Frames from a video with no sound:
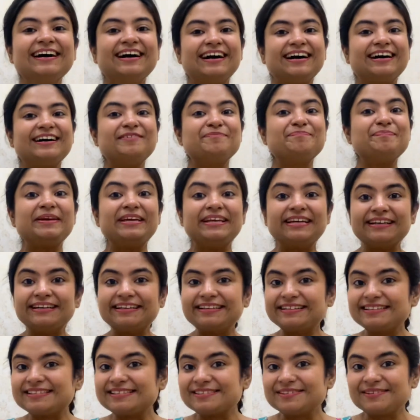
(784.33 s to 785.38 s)
Peanut
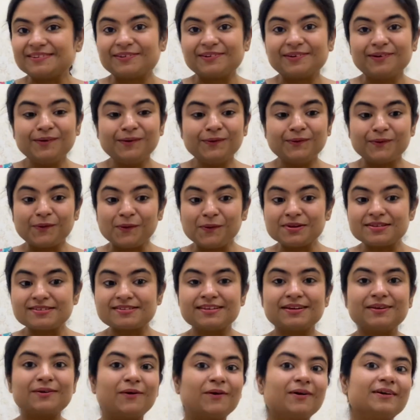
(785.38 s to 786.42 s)
is
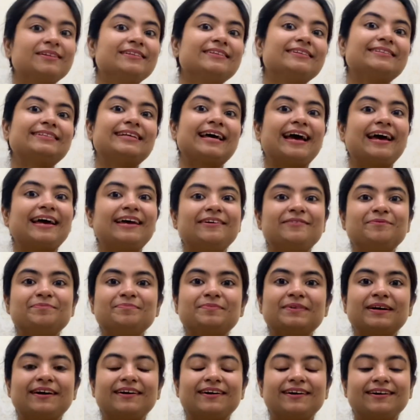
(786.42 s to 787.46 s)
roasting all the
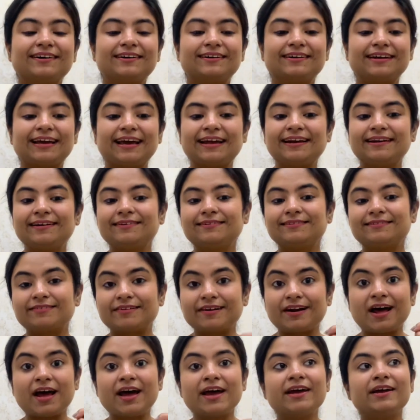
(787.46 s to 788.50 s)
time and
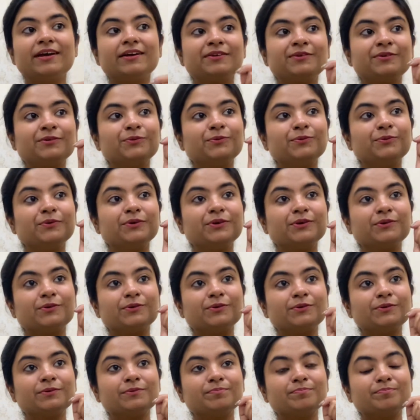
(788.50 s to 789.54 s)
try to
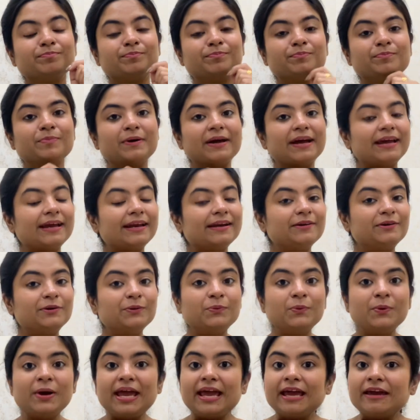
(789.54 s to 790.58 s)

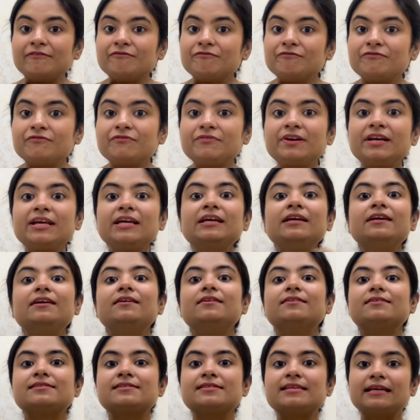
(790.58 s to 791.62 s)
do
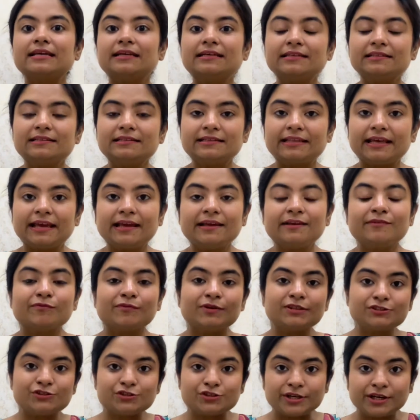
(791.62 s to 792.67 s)
every single thing
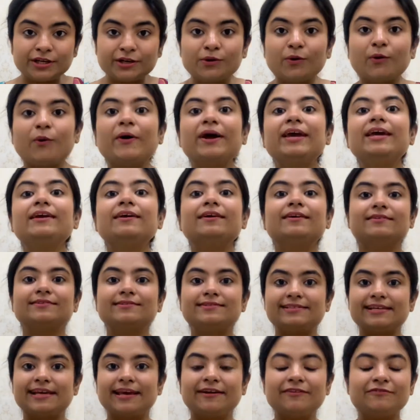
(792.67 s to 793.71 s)
which annoying
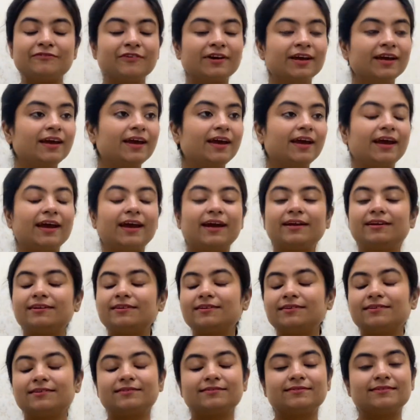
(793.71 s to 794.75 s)
Jeff, and
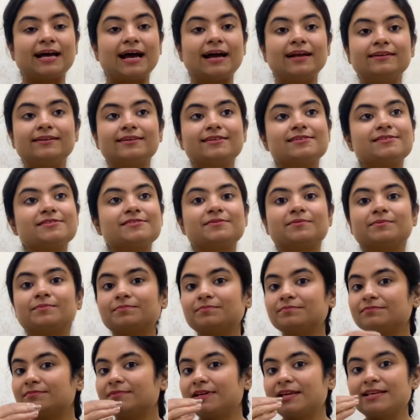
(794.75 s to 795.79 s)
that is
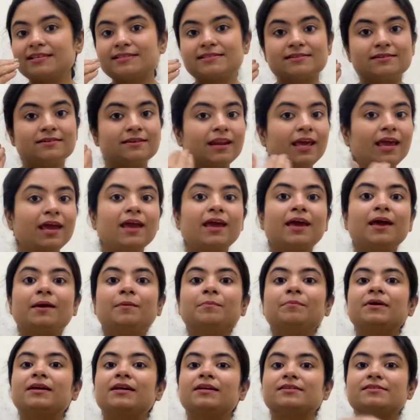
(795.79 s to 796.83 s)
his
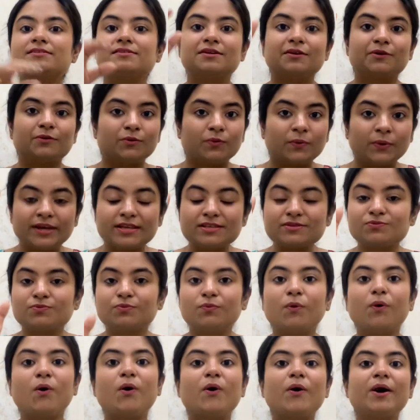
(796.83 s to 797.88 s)
name, his his
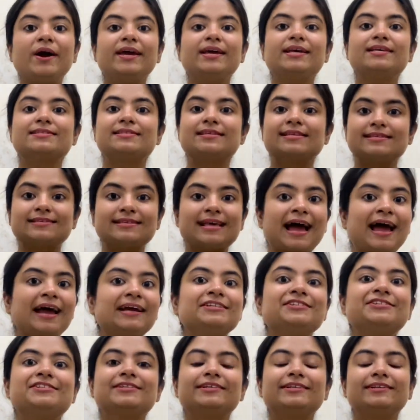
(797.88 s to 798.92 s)
voice, his
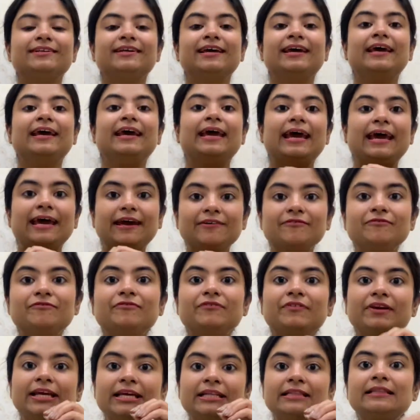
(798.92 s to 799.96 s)
action,
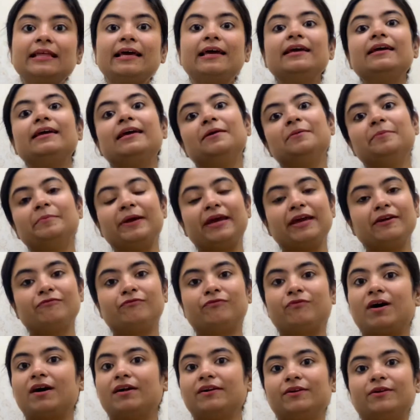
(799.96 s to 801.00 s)
everything. He make
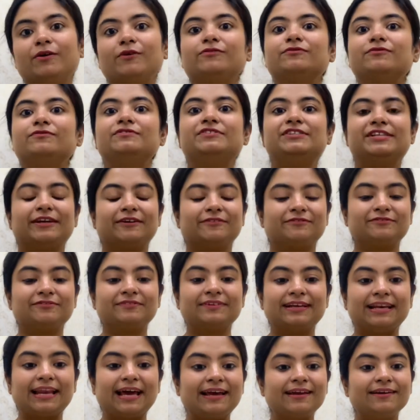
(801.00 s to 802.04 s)
fun of Jeff,
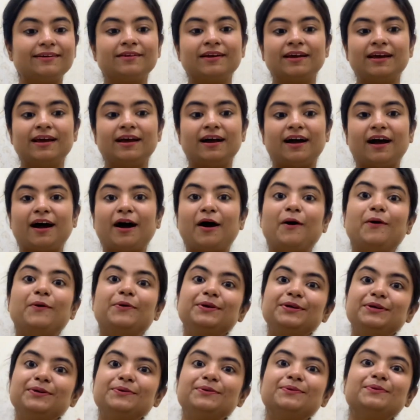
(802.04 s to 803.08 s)
like how
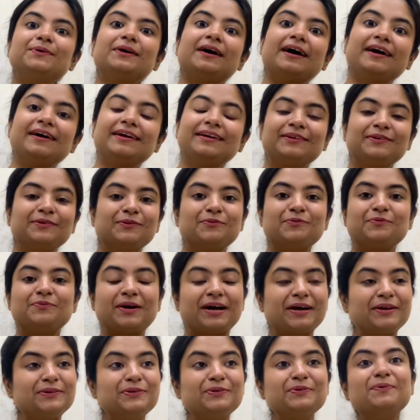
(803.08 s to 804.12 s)
you
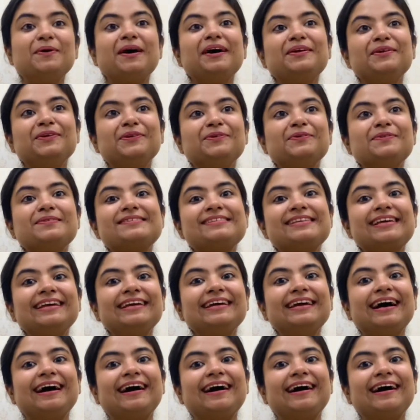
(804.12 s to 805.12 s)
you are using